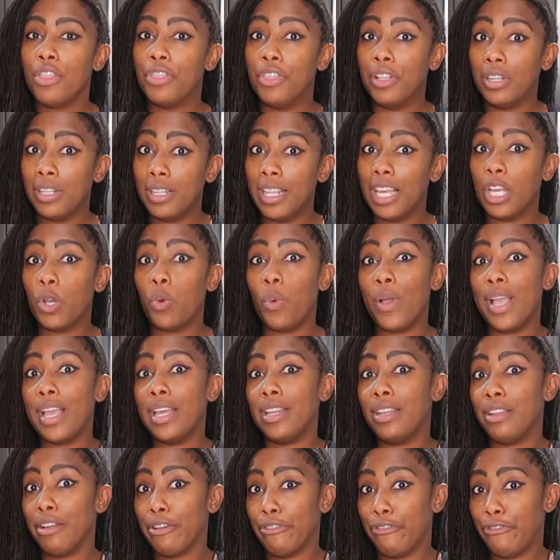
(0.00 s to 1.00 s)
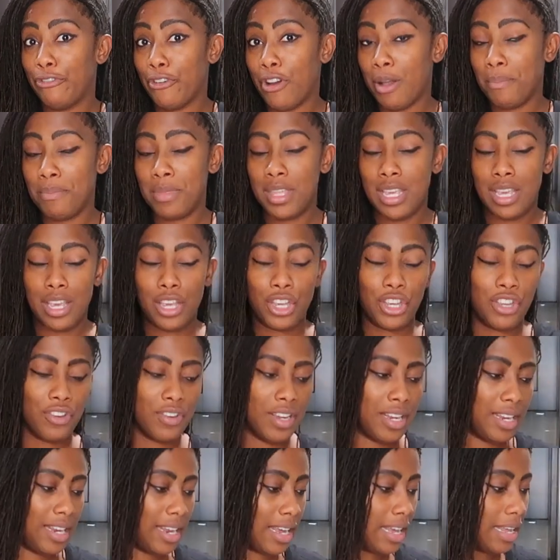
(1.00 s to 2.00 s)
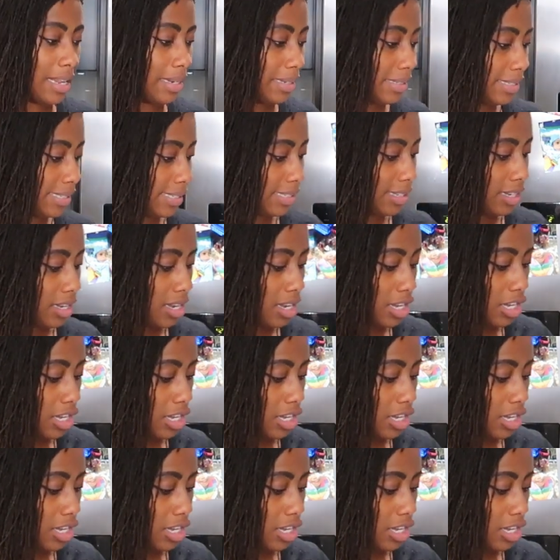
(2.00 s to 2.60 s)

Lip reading: liquid from the ingredients.